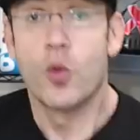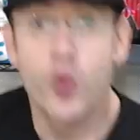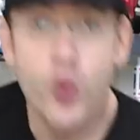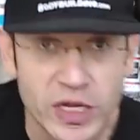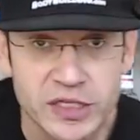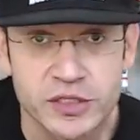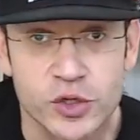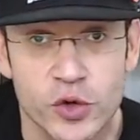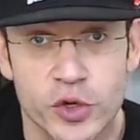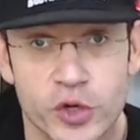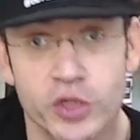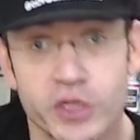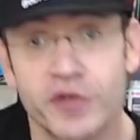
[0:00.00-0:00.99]
What's
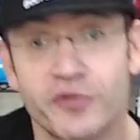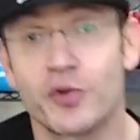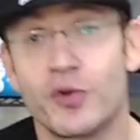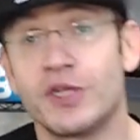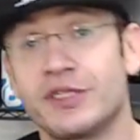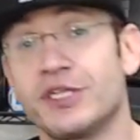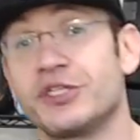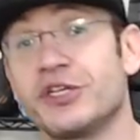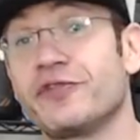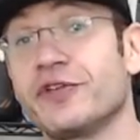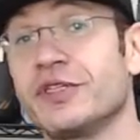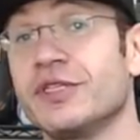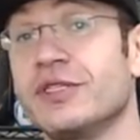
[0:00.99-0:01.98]
going on, everyone? TJ
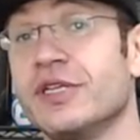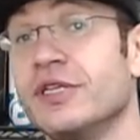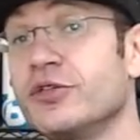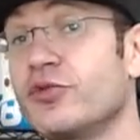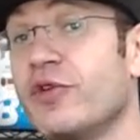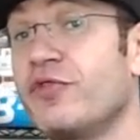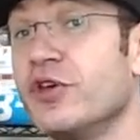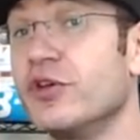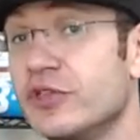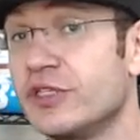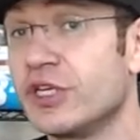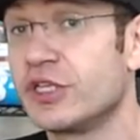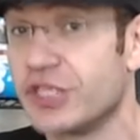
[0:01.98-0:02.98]
Fitness News Reviews,
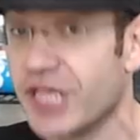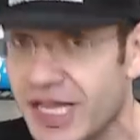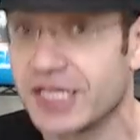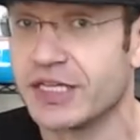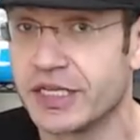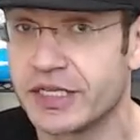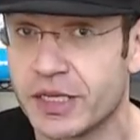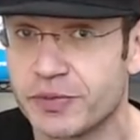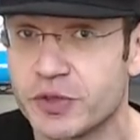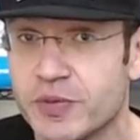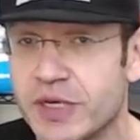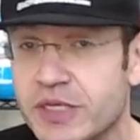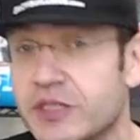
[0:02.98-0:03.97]
the channel that helps
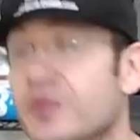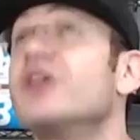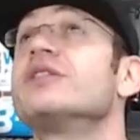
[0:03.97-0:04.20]
you make smart